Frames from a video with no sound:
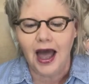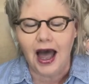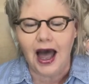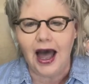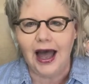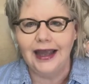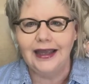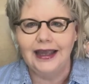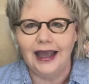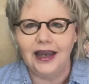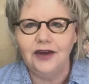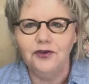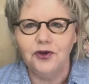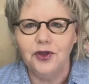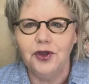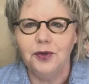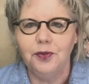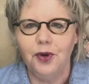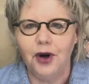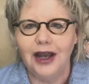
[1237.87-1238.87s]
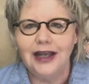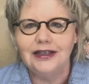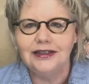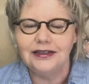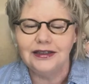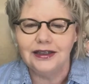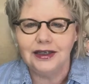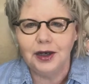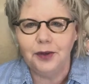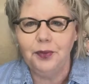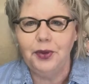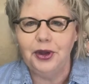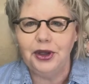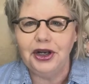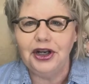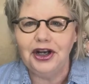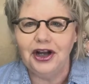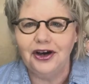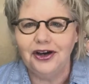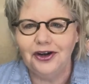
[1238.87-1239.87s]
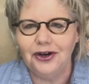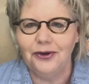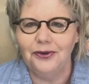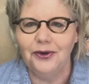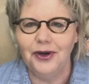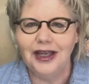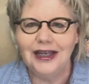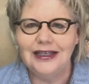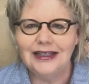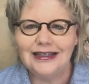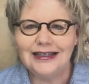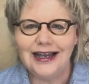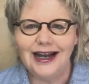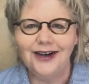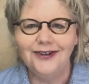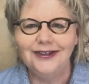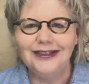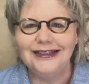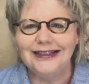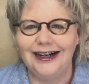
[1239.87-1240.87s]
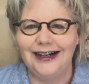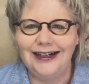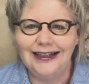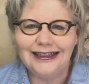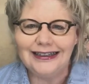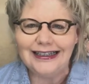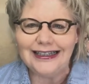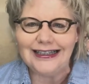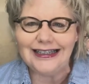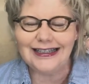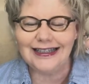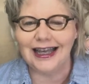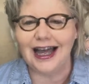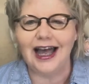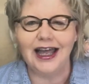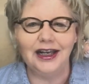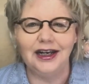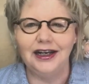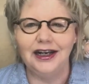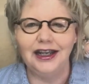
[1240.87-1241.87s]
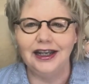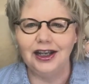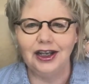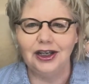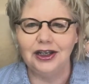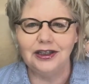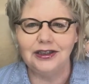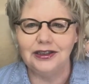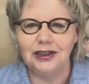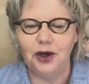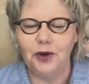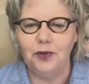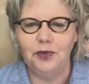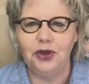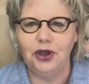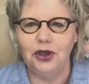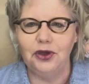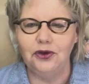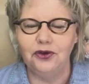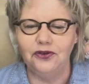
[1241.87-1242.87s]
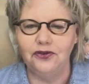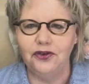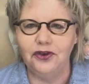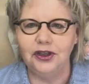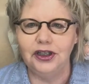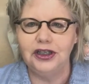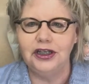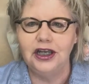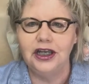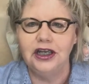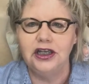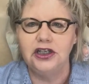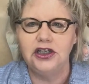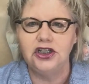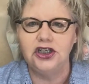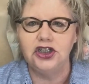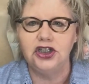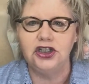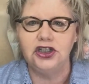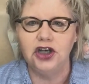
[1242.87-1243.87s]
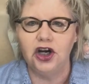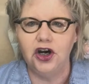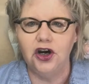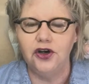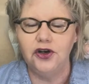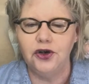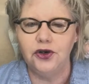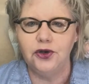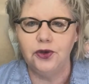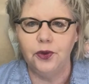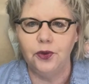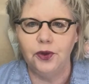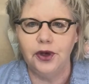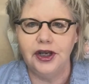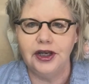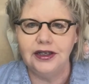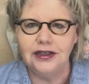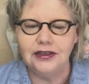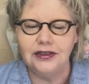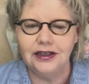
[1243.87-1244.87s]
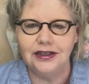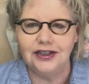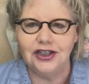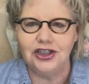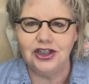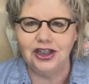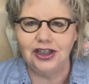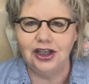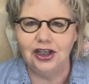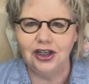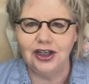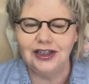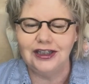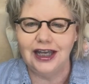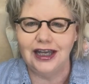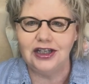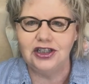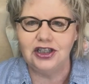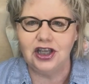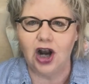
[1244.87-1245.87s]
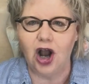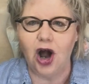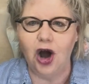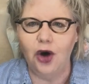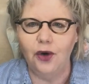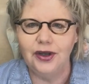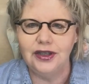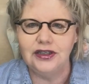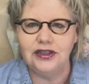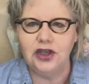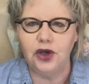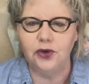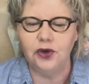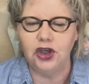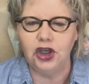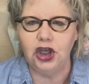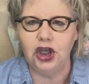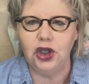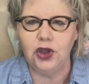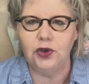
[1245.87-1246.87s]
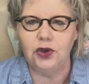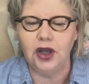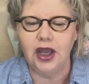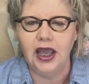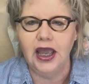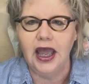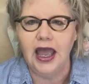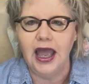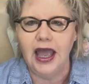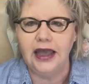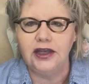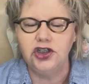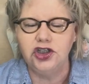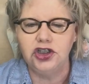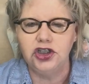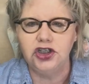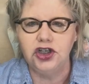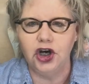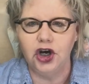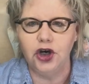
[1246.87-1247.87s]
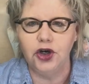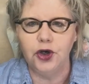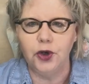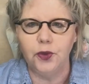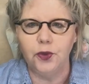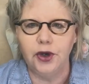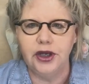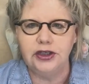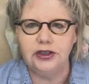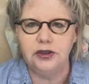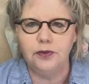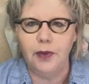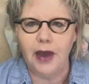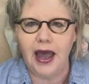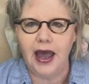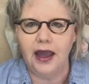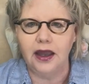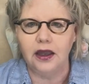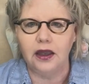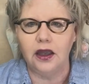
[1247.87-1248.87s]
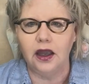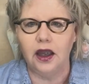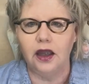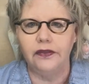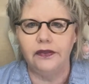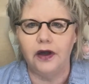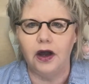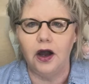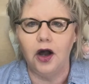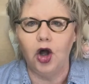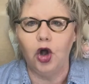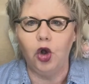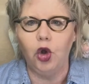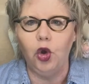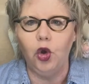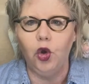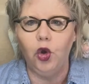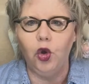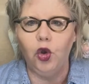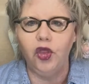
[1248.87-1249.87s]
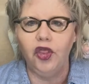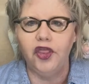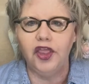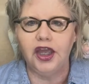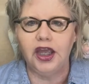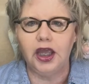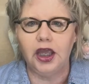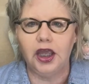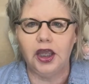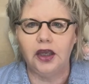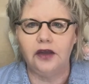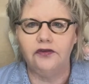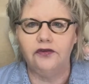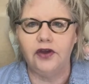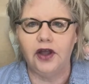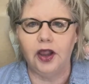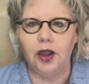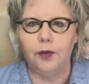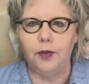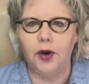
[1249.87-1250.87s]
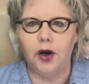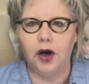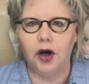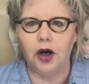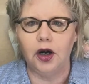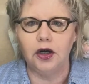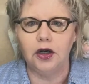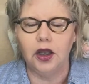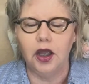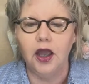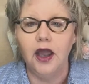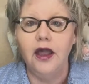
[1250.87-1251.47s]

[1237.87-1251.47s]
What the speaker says: I gave her the bracelet, I put it on her wrist. I was all excited. It looked so beautiful. And she turned her wrist and she looked at it and she said, "Oh, it's so cute." And she turned her wrist back and the whole thing fell apart.